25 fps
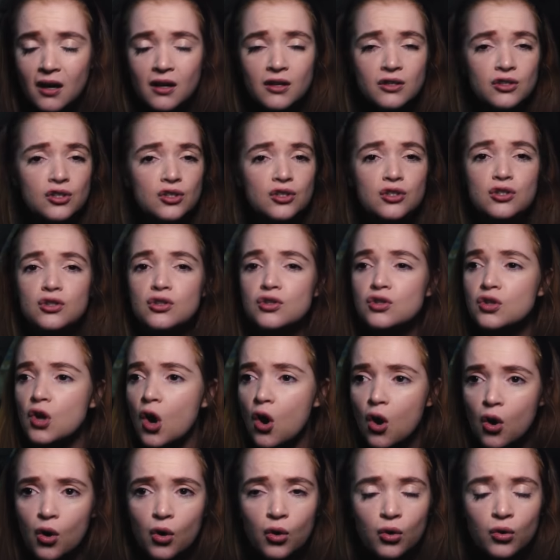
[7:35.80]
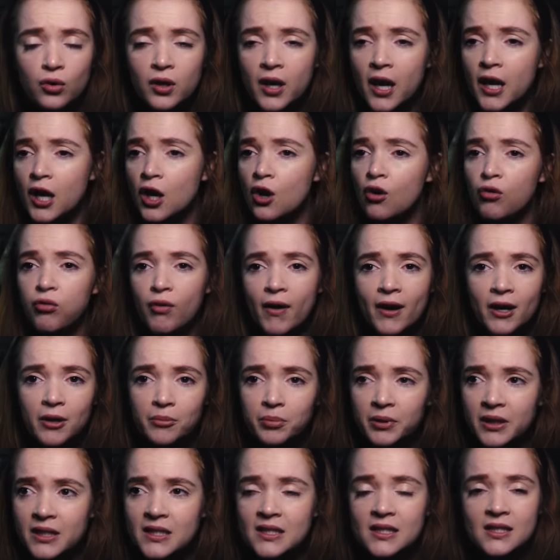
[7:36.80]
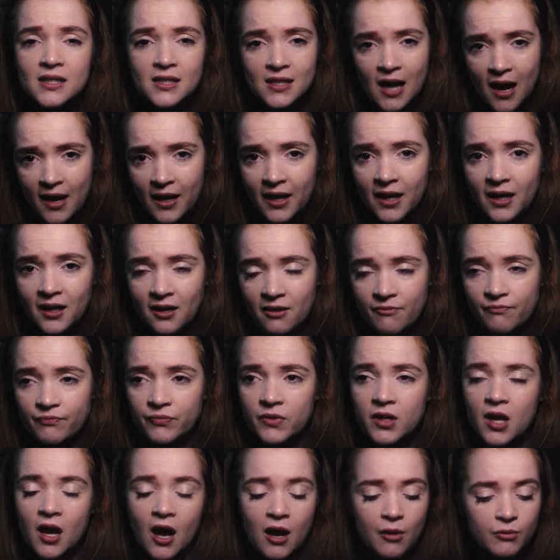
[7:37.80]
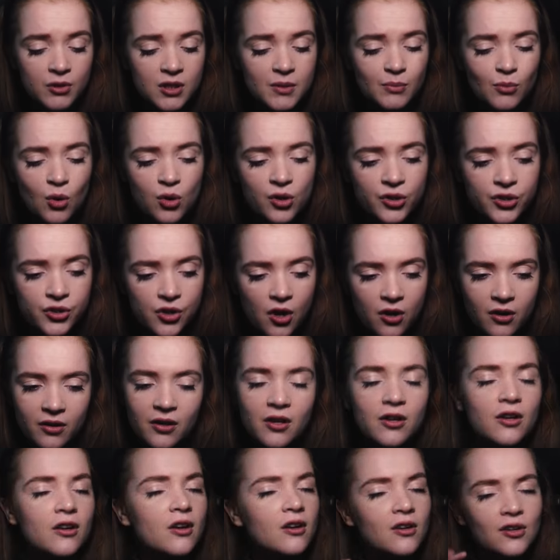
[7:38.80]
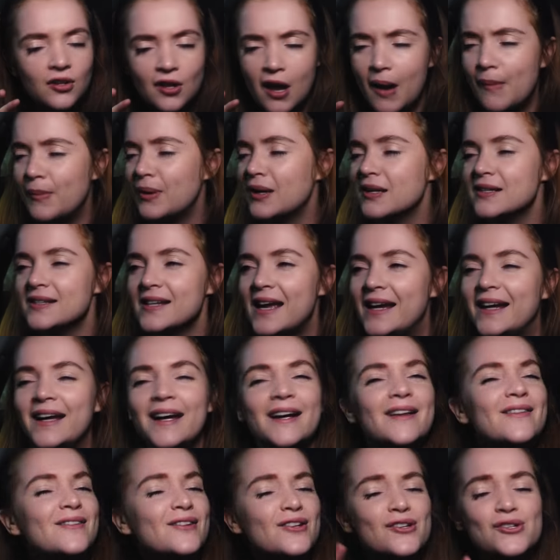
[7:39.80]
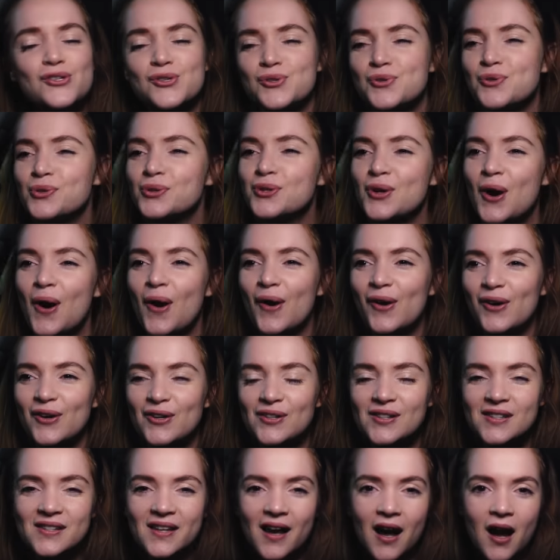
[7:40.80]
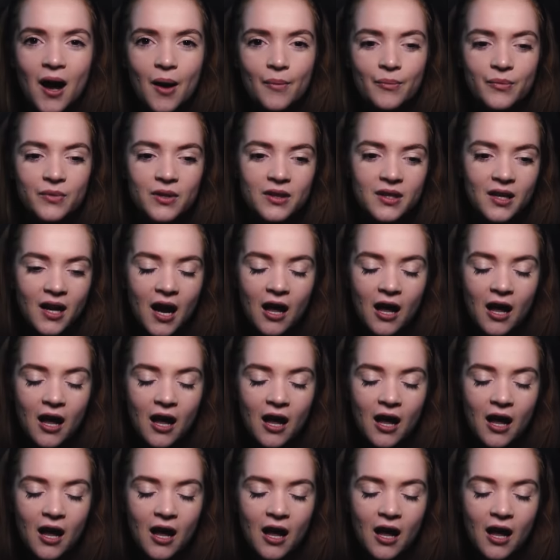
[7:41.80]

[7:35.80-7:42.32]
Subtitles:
just so incredibly stunning. It was more so, I'm going to say it, the jewel tones, the